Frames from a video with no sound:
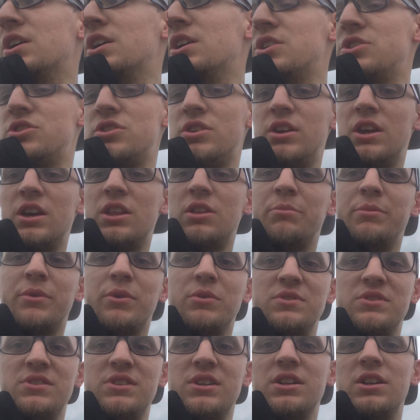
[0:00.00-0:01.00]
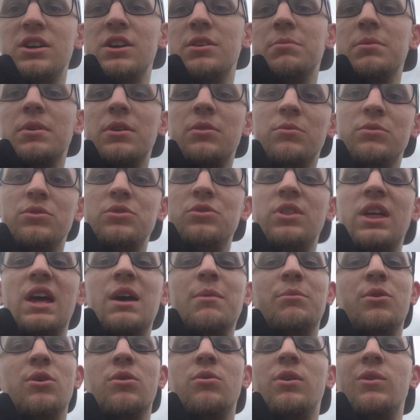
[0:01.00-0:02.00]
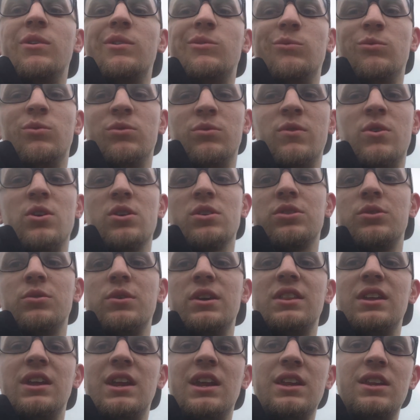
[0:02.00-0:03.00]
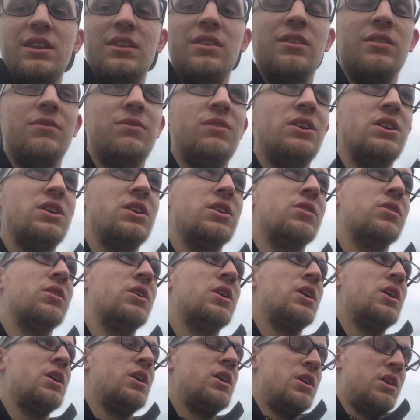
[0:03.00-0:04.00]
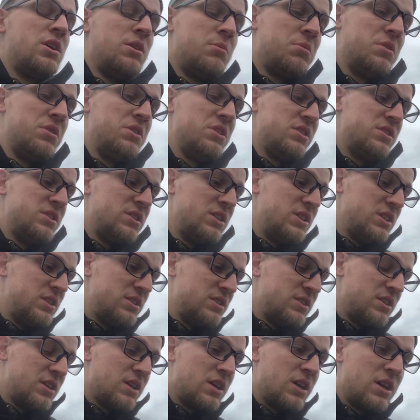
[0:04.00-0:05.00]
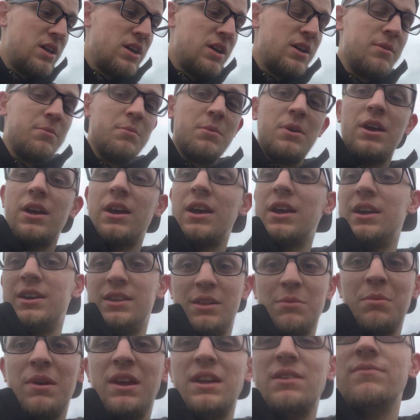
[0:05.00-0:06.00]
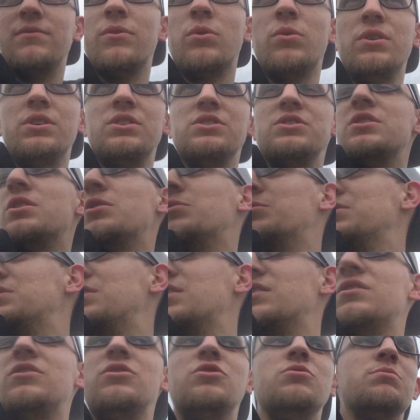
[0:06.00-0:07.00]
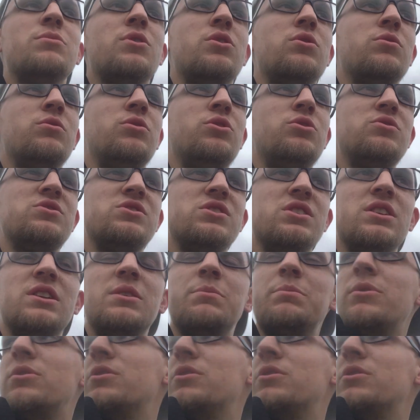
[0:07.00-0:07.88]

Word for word: show you how the boat's set up we'll do that boat we'll walk through at the end of this video but this is um, the maiden voyage with this new motor new setup